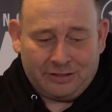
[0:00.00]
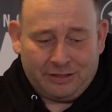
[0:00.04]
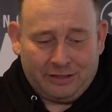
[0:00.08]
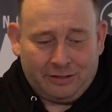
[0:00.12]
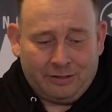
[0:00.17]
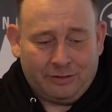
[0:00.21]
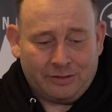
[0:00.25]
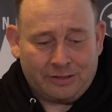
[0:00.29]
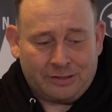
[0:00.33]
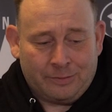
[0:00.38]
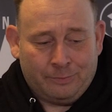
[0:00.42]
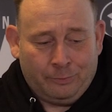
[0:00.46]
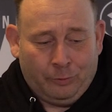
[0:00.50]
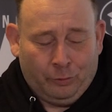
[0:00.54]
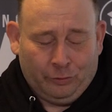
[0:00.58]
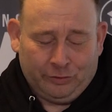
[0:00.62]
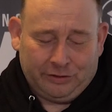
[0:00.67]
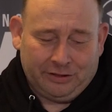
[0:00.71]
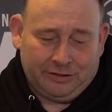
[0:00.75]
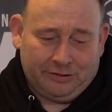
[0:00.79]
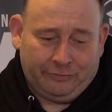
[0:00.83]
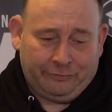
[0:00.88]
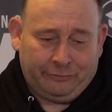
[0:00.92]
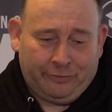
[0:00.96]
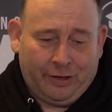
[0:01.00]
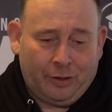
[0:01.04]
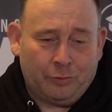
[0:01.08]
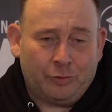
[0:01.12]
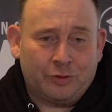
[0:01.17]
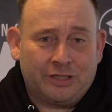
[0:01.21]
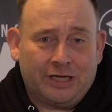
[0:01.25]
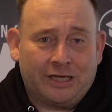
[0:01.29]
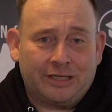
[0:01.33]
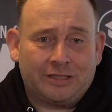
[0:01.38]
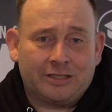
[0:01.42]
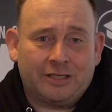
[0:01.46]
They are supported the
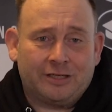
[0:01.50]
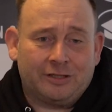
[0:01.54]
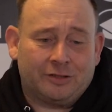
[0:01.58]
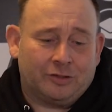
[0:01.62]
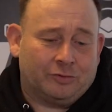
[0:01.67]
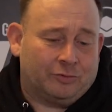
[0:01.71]
Faro data.